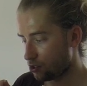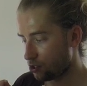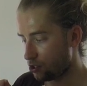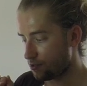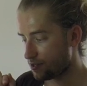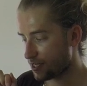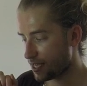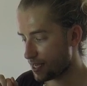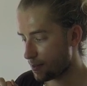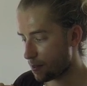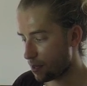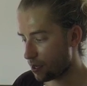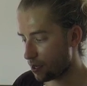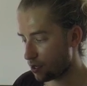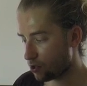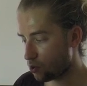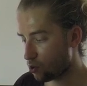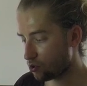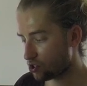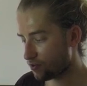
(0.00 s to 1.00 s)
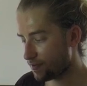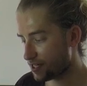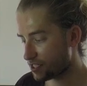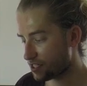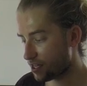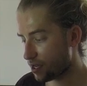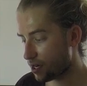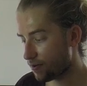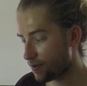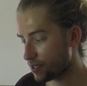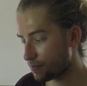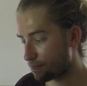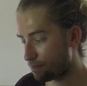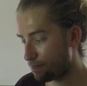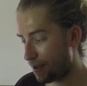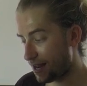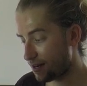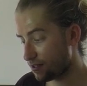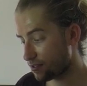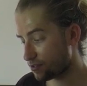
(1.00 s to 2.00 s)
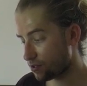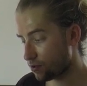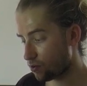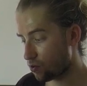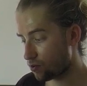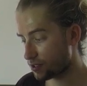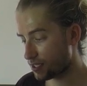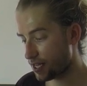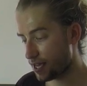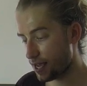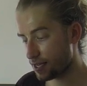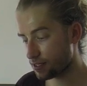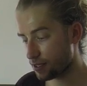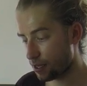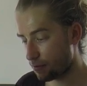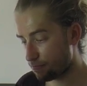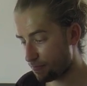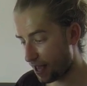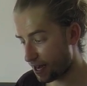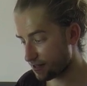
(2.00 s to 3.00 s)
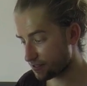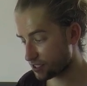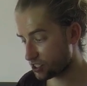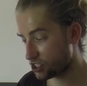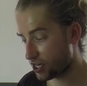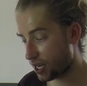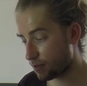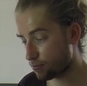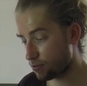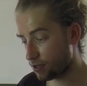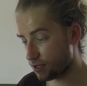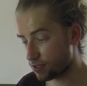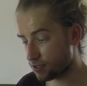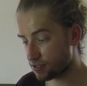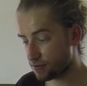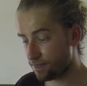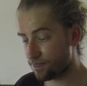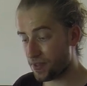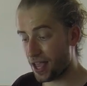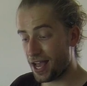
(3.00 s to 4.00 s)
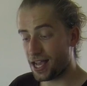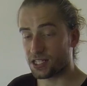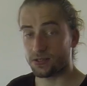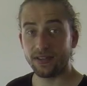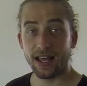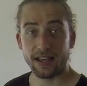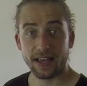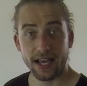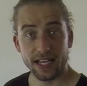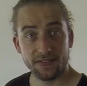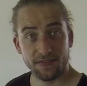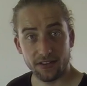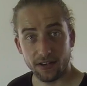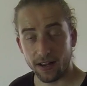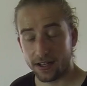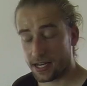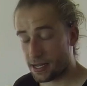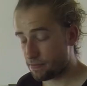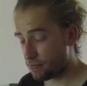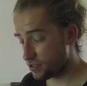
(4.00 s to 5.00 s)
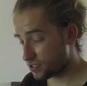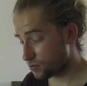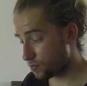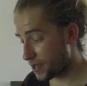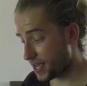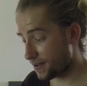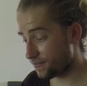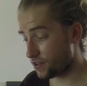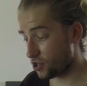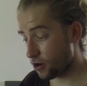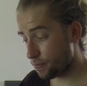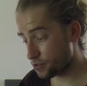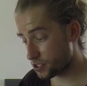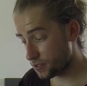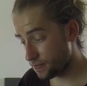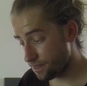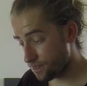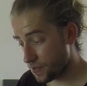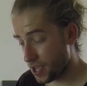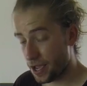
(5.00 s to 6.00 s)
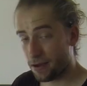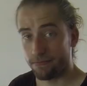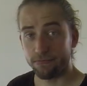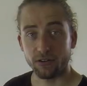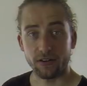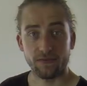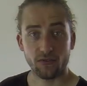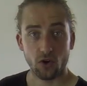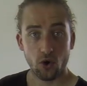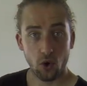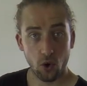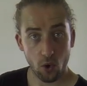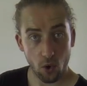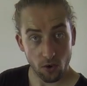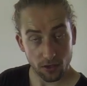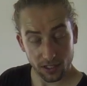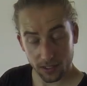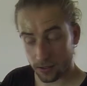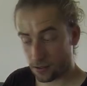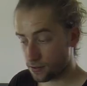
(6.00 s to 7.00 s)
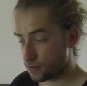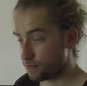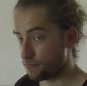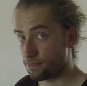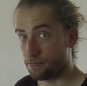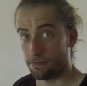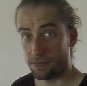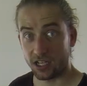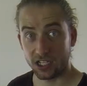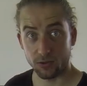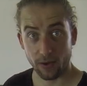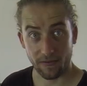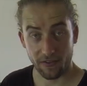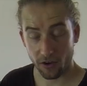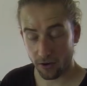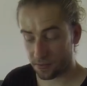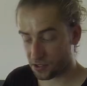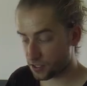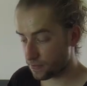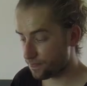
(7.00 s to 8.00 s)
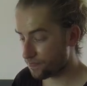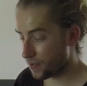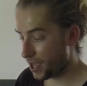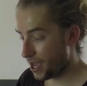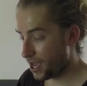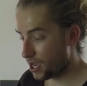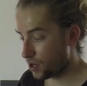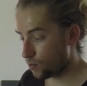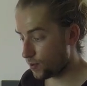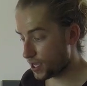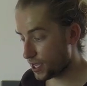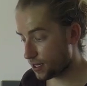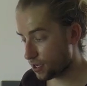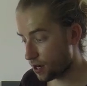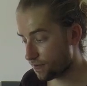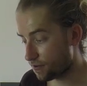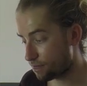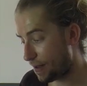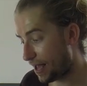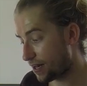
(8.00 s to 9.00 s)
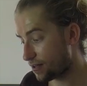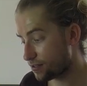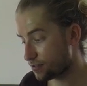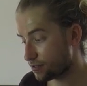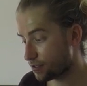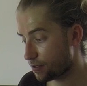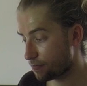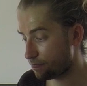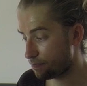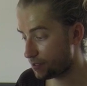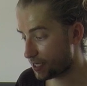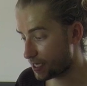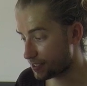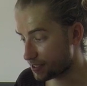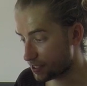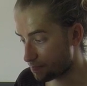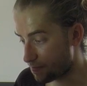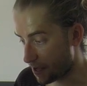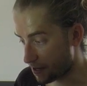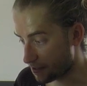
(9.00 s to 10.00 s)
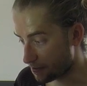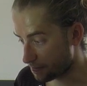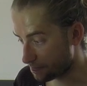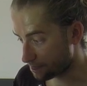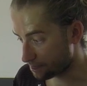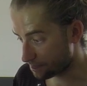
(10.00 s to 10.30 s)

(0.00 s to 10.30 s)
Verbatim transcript: using either quarter inch TRS balanced or TS unbalanced jack plugs. So in that case, for the line inputs, we have the option, but of course, because we have the option, we're going to go for balanced because it's better.